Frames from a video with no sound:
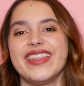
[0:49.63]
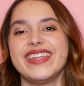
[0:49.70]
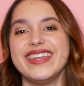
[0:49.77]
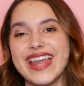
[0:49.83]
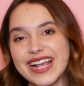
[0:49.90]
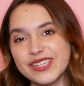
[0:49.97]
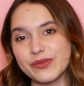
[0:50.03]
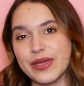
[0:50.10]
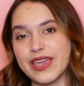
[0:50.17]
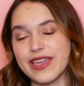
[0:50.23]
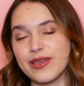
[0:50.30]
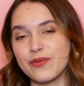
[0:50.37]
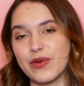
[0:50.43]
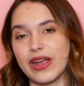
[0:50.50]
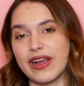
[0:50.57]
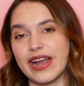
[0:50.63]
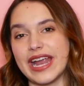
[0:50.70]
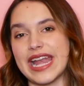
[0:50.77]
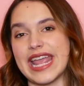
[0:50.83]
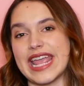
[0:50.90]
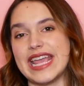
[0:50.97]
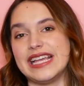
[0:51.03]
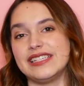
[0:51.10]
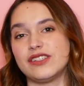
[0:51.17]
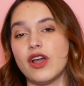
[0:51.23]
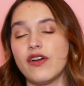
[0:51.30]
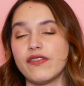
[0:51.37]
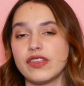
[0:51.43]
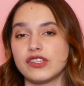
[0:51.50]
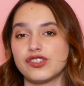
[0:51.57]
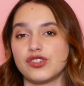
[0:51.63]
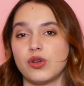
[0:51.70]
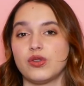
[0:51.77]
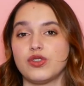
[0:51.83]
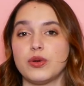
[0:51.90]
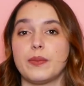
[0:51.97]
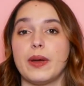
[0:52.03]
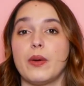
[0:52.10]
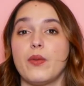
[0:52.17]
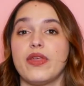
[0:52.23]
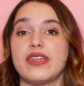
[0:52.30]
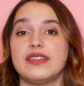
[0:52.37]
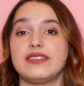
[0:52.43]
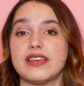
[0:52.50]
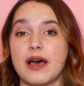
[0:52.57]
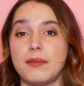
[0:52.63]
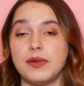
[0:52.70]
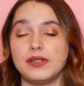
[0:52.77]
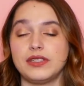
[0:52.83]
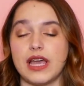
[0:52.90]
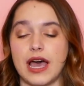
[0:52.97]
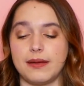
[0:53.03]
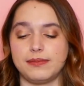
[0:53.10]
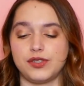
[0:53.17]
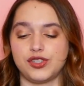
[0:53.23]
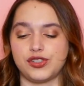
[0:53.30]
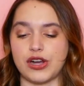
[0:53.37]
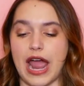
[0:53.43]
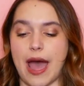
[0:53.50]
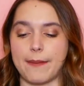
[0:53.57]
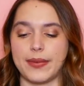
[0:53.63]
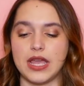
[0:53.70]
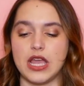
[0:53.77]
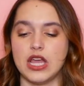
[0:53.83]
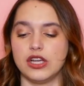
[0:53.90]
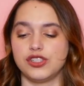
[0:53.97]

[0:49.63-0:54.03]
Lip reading: The next way you can wear it is over the shoulder, but with a doubled up strap.